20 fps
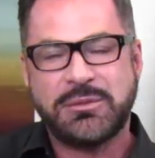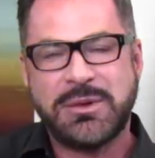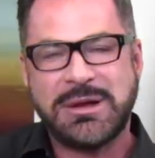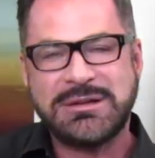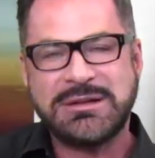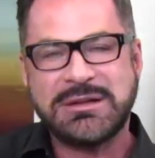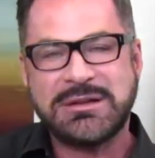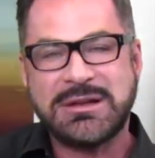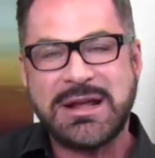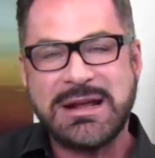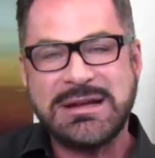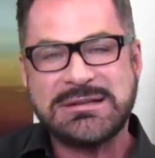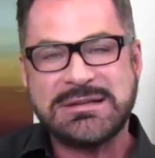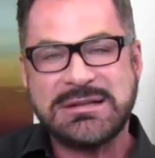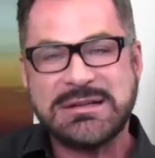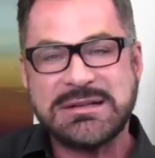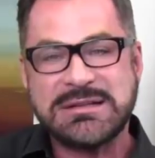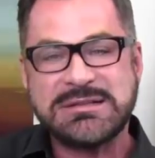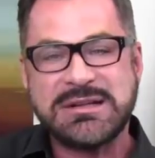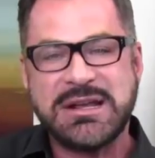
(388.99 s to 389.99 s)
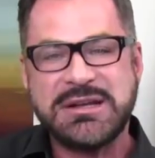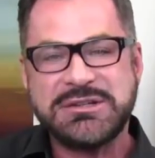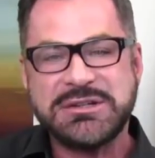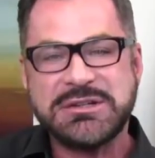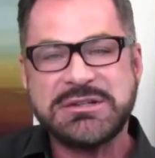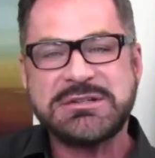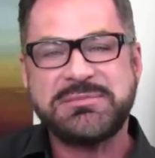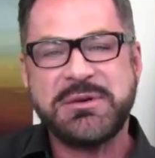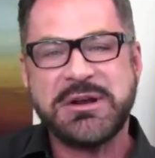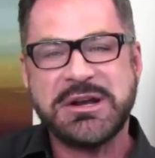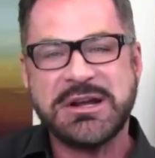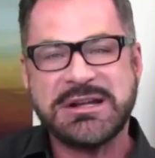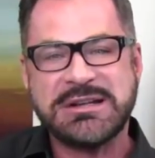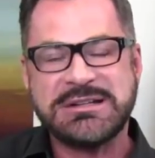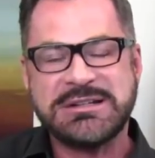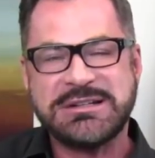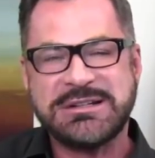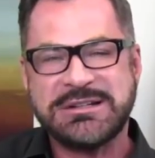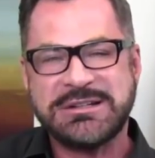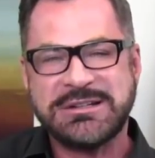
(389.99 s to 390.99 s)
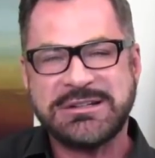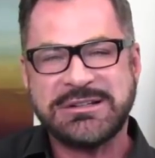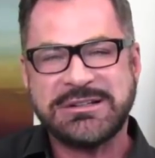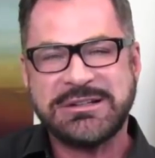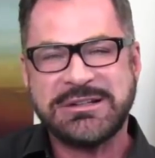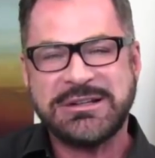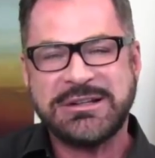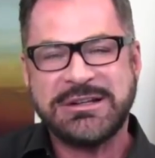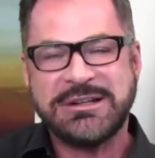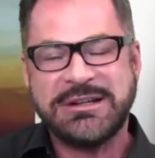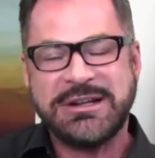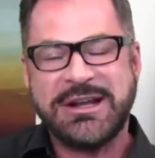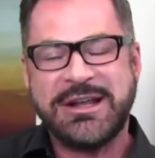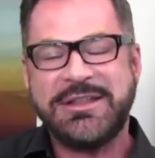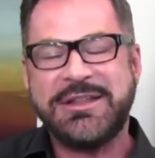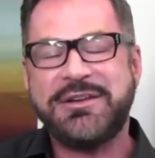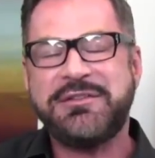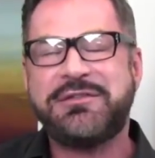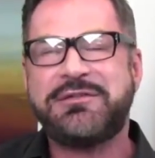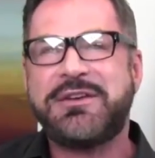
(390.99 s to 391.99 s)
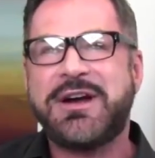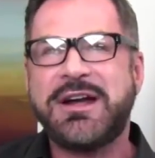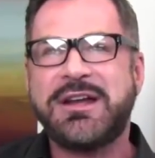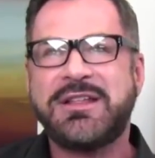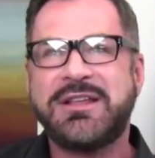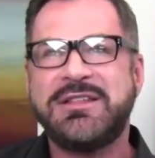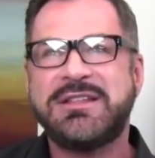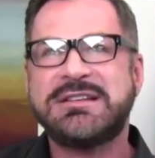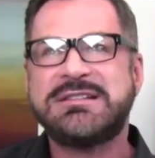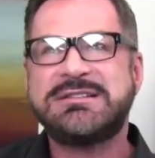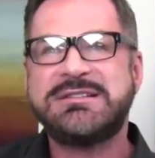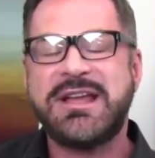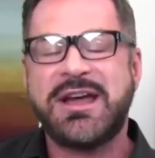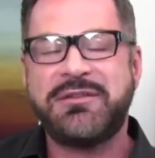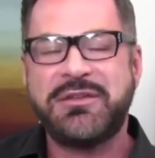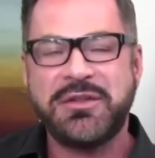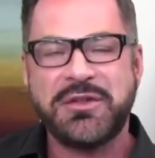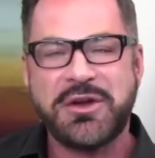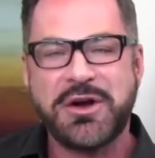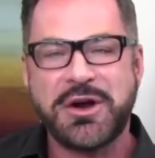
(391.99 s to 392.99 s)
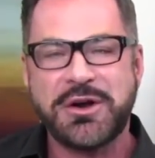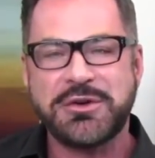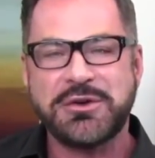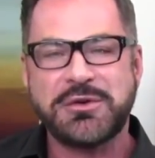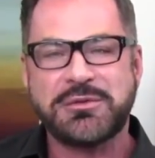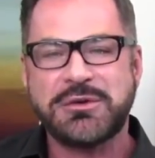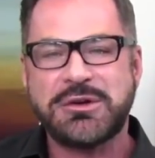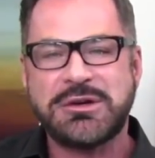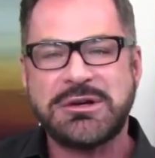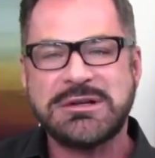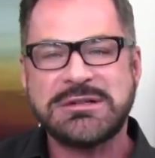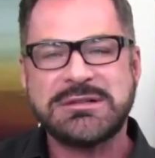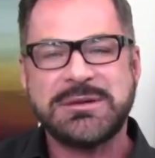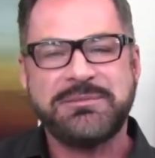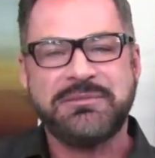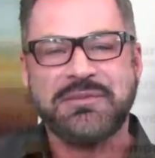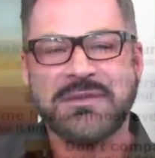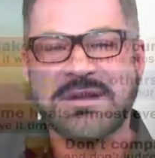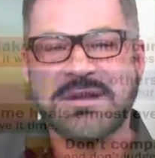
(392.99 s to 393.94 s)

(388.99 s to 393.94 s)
What delights and excites your spirit? And then finally, the 7th cardinal rule is